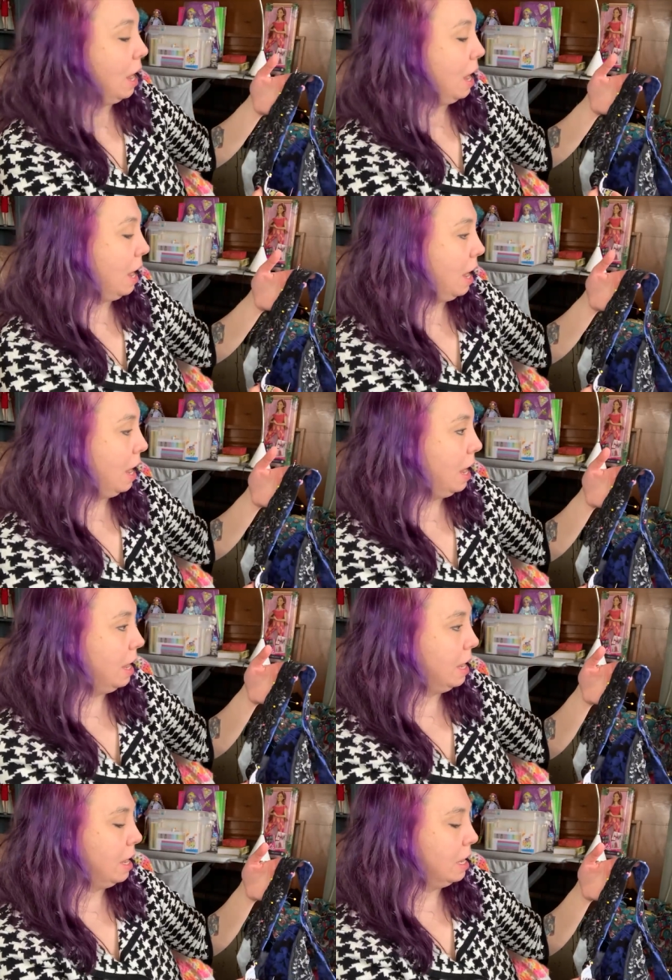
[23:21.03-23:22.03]

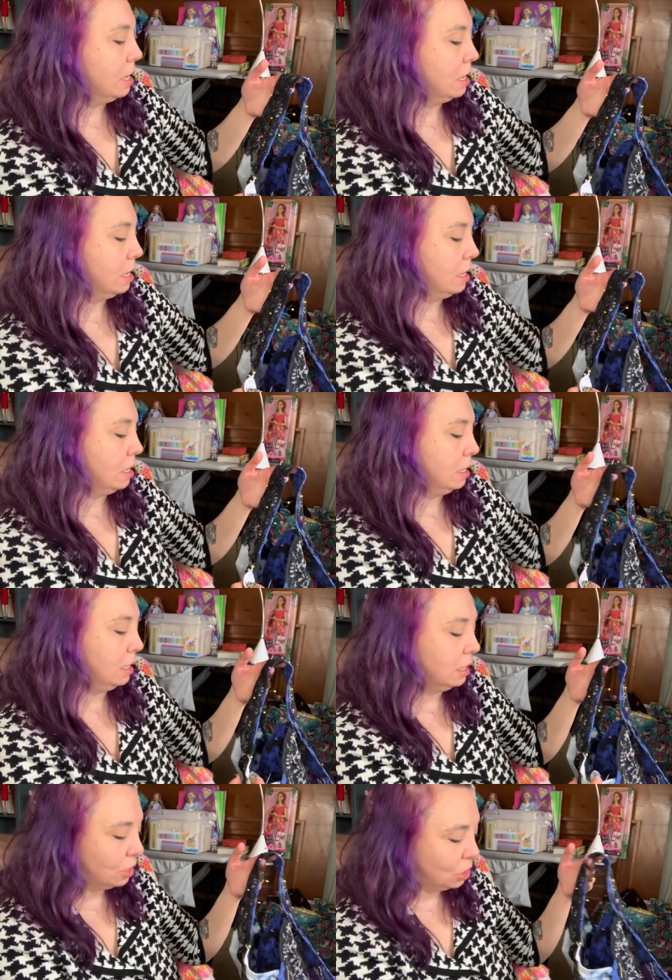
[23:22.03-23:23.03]
I did
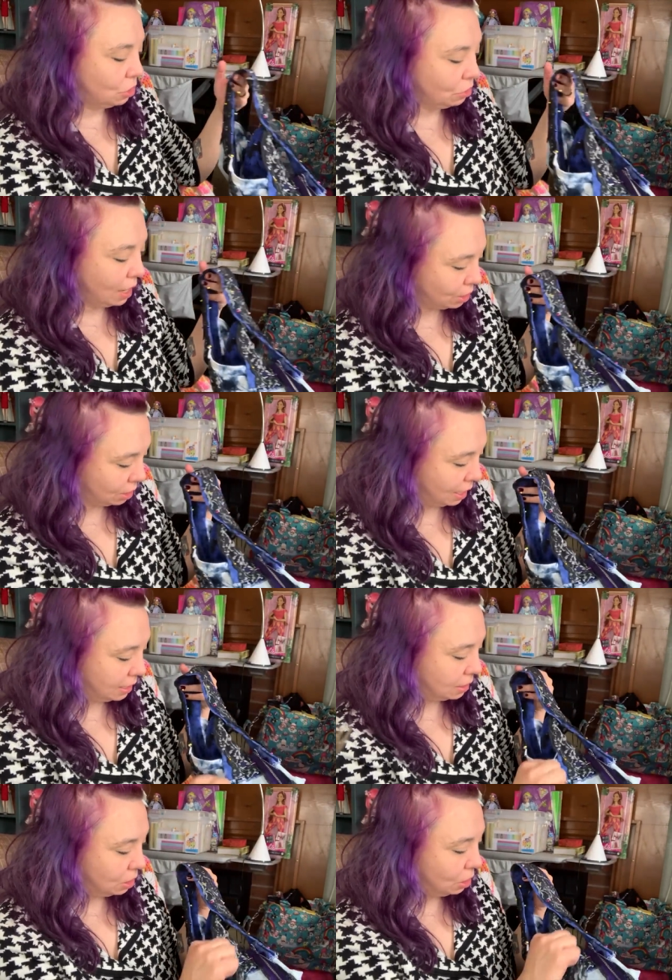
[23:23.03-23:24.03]
the stretch
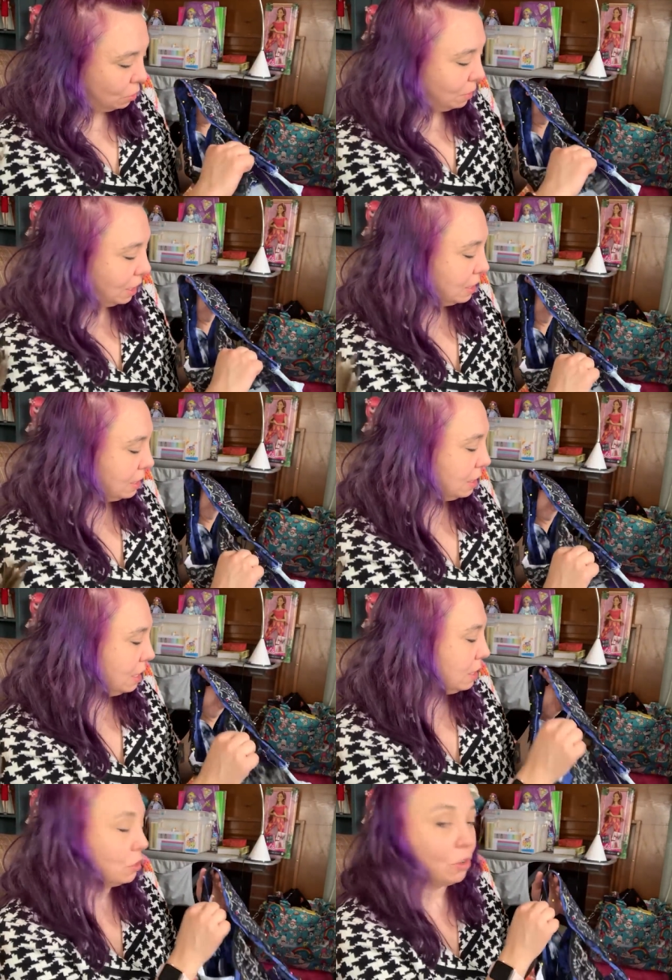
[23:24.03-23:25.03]
lace too because the
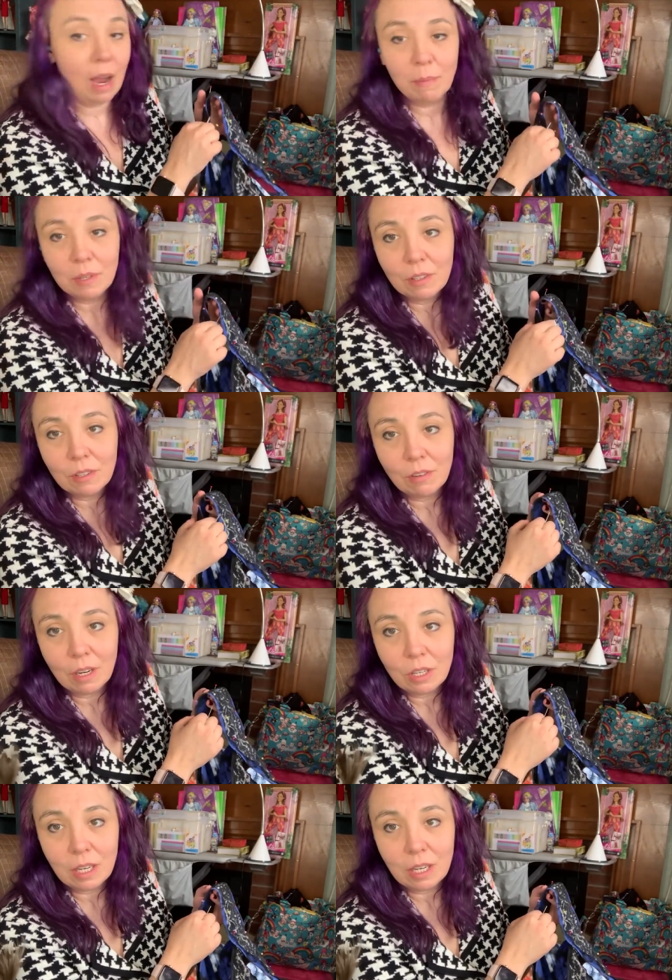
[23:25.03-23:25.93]
straps are stretchy,